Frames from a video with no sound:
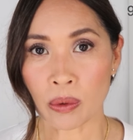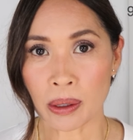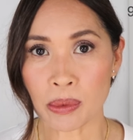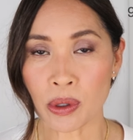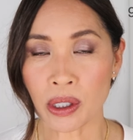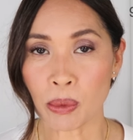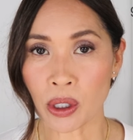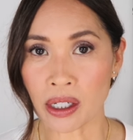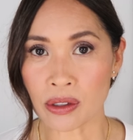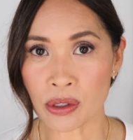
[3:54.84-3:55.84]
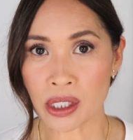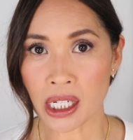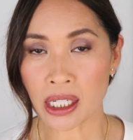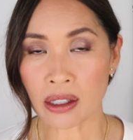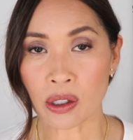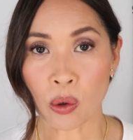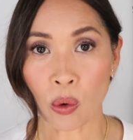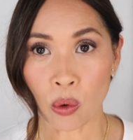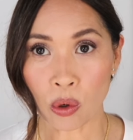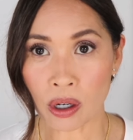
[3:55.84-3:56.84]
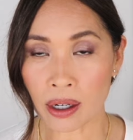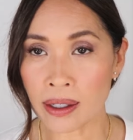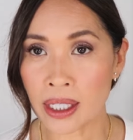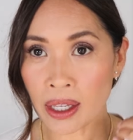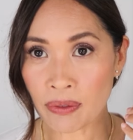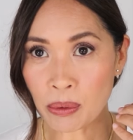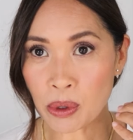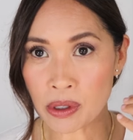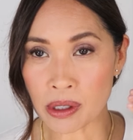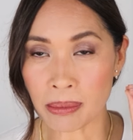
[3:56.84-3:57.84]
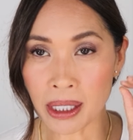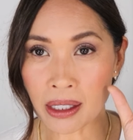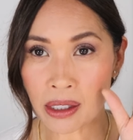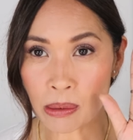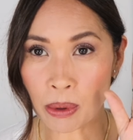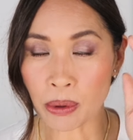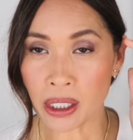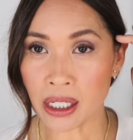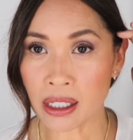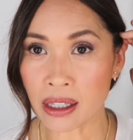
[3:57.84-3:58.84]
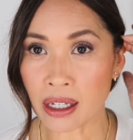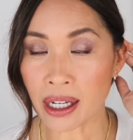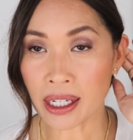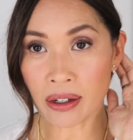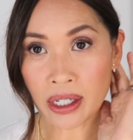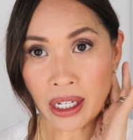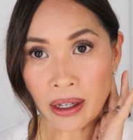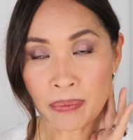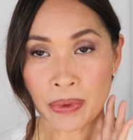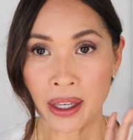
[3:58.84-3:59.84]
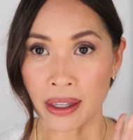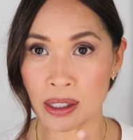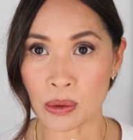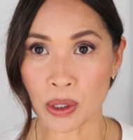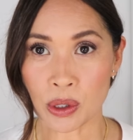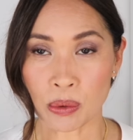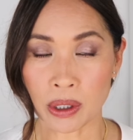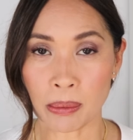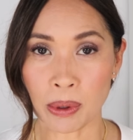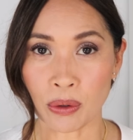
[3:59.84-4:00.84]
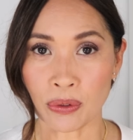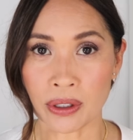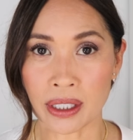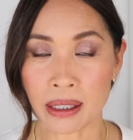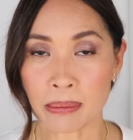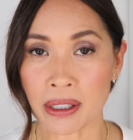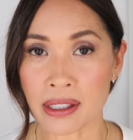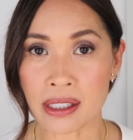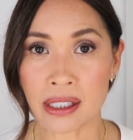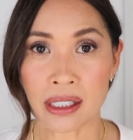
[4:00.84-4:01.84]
when I'm doing a more understated look or if I'm doing something smoky in the eye area, this one is really beautiful and plus